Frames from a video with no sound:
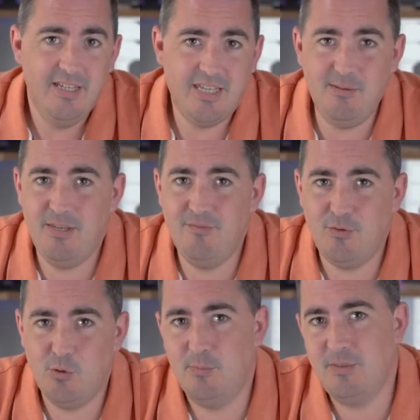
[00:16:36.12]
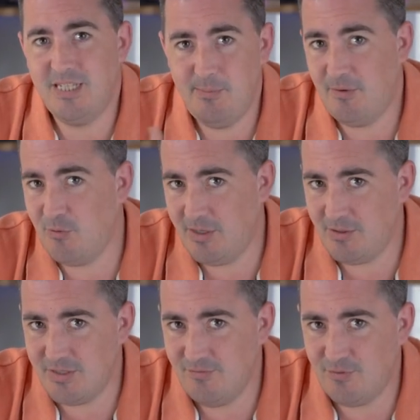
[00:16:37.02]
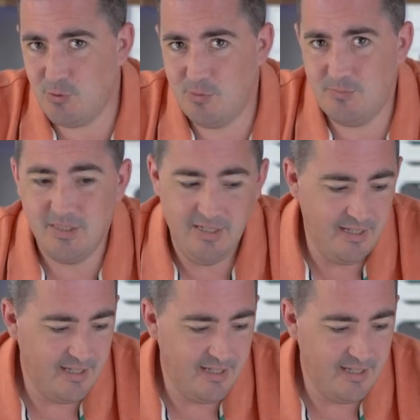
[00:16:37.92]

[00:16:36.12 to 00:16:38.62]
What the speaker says: keep me informed, keep everyone else informed,